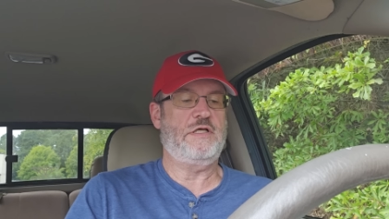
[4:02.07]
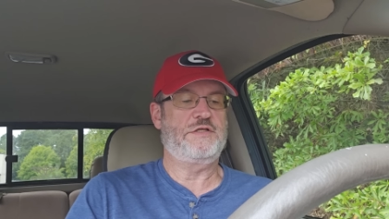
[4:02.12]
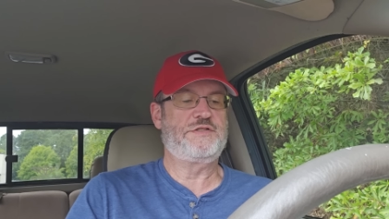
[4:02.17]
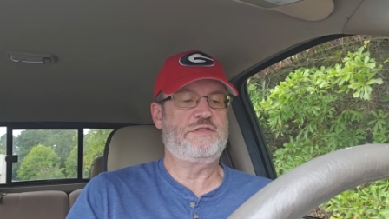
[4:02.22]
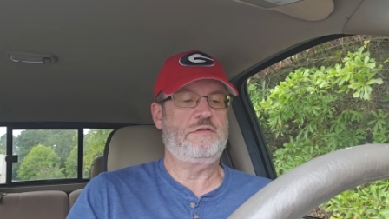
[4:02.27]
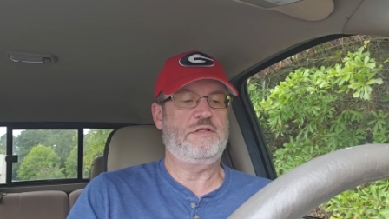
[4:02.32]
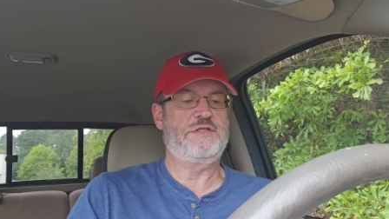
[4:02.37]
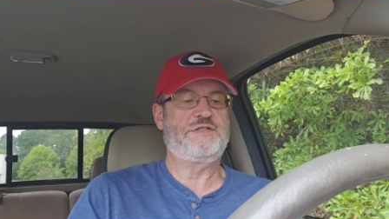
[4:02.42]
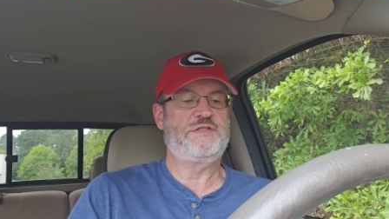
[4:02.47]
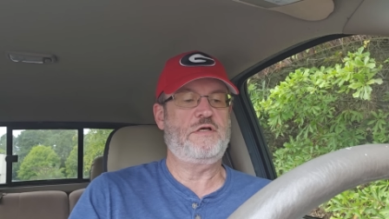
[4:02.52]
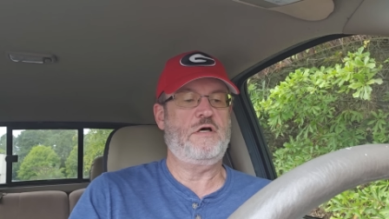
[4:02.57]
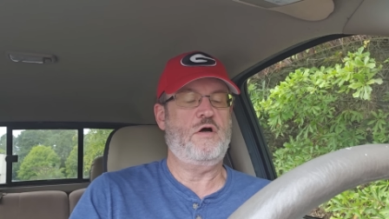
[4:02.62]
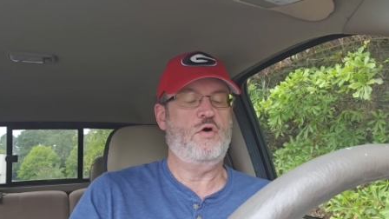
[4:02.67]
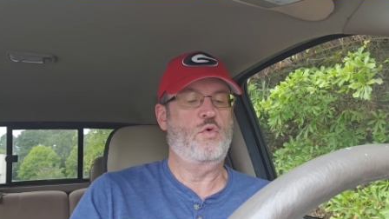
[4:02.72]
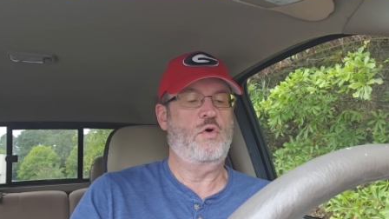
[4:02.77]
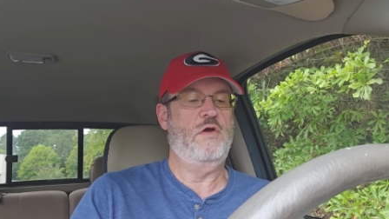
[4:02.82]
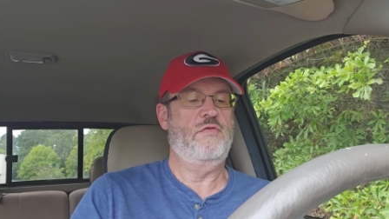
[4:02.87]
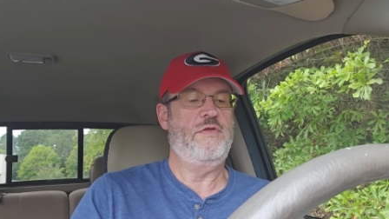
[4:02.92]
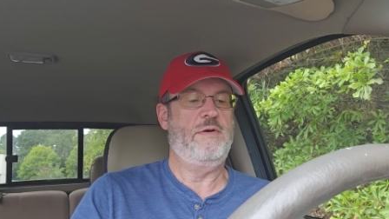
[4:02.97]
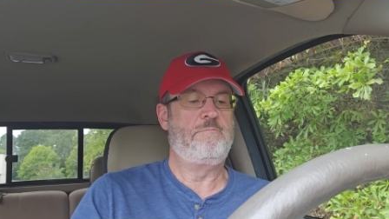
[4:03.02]
Also, I saw
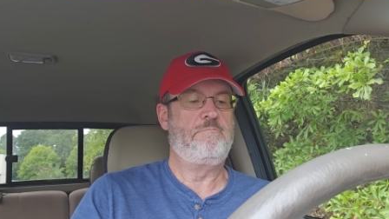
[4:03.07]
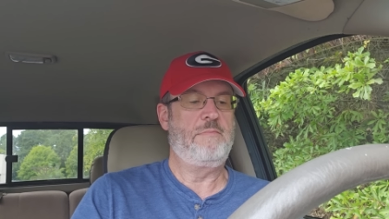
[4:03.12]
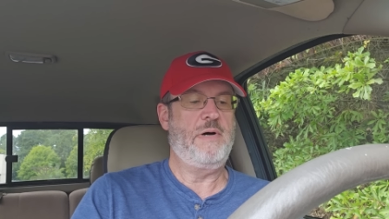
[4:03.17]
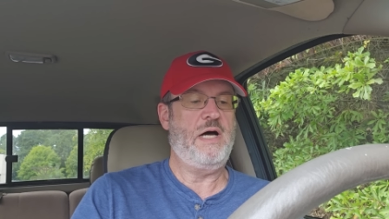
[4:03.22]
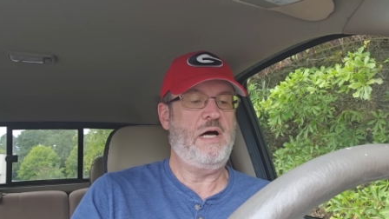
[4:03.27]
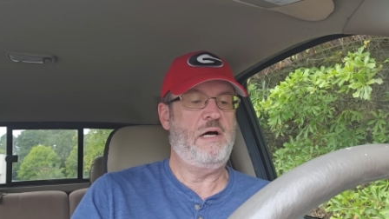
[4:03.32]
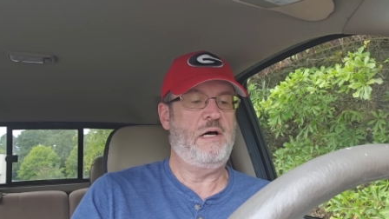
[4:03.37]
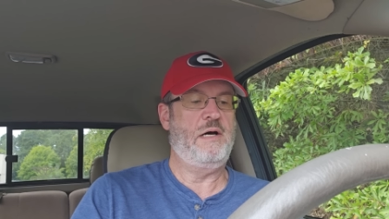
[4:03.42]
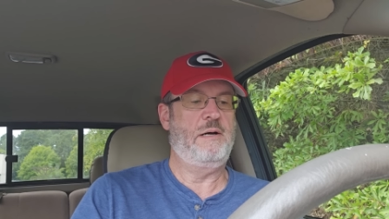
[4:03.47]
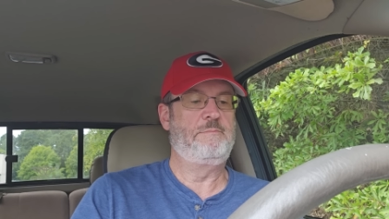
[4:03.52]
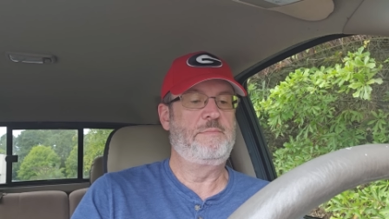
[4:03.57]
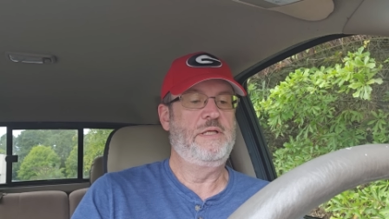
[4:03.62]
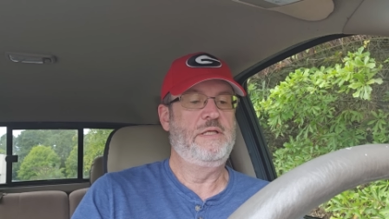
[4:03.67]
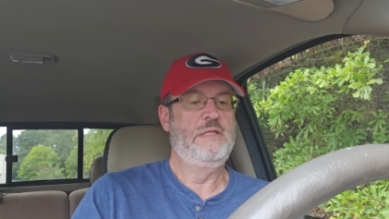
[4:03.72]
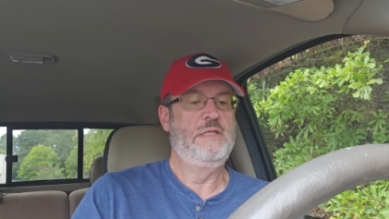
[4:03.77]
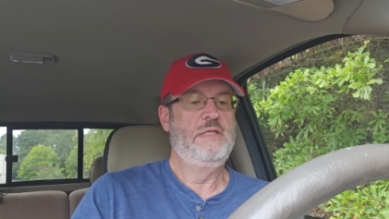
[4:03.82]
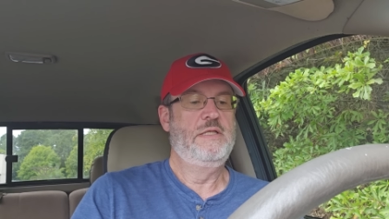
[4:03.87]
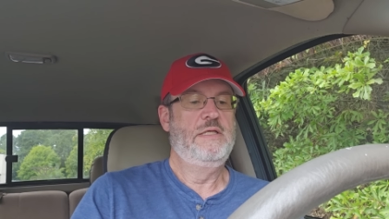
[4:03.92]
where the mom